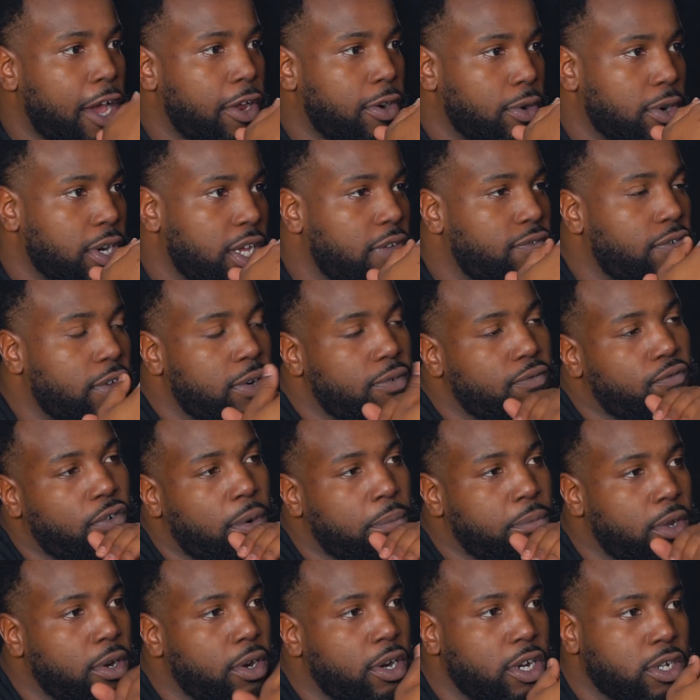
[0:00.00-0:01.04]
or even
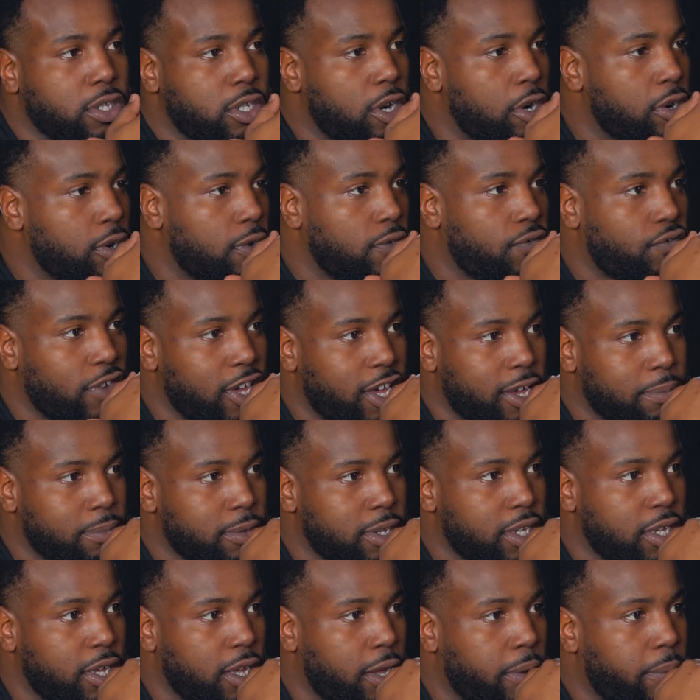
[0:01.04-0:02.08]
from your internal
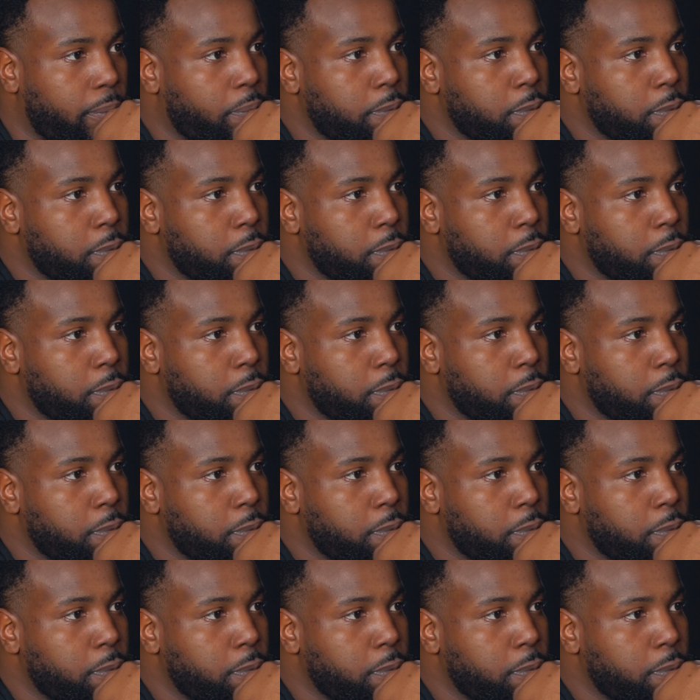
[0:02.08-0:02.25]
family?